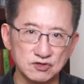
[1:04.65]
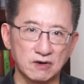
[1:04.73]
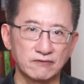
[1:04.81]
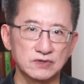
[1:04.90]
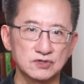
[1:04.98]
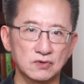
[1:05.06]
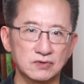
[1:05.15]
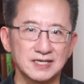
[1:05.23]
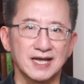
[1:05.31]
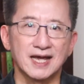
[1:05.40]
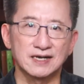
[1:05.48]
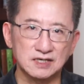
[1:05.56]
officials,
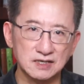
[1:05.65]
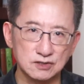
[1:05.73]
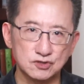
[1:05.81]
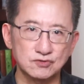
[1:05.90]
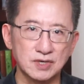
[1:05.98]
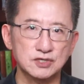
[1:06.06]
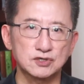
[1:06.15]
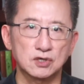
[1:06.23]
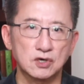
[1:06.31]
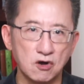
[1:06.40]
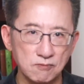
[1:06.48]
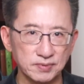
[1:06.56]
and construction
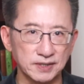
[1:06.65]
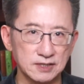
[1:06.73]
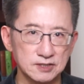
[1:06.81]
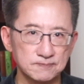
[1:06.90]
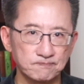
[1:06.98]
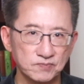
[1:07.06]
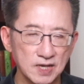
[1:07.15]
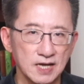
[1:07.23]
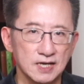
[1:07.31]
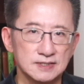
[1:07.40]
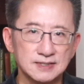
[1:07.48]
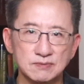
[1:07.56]
companies.
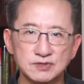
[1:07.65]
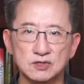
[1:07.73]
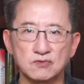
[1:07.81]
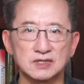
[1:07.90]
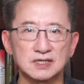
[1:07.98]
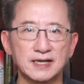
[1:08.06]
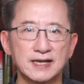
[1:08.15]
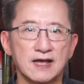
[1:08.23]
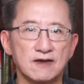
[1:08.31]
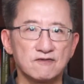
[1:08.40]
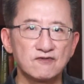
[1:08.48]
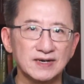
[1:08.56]
Subsequently,
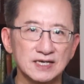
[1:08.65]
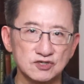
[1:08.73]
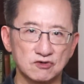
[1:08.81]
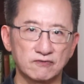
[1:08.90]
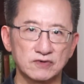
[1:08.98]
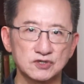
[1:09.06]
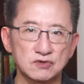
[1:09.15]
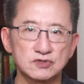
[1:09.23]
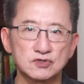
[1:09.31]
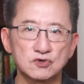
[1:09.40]
village officials